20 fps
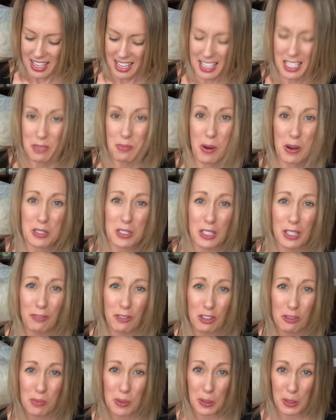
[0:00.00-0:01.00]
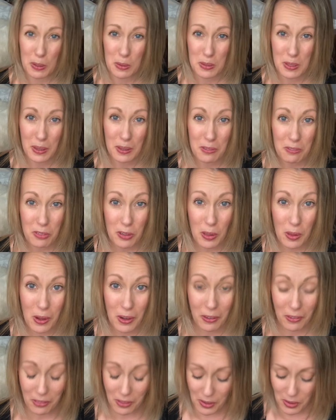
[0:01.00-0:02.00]
especially if you've been using them for
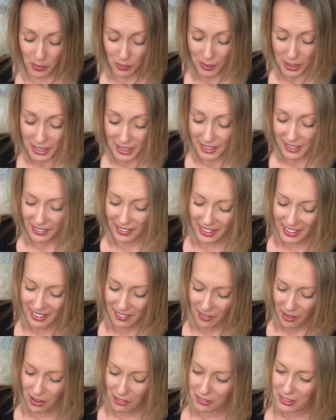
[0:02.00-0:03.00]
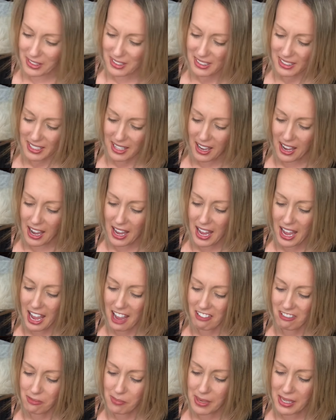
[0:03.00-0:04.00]
longer than a week, like obviously I
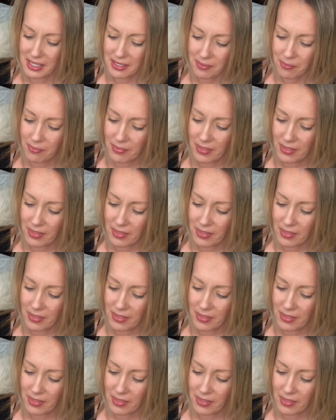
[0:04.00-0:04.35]
have been,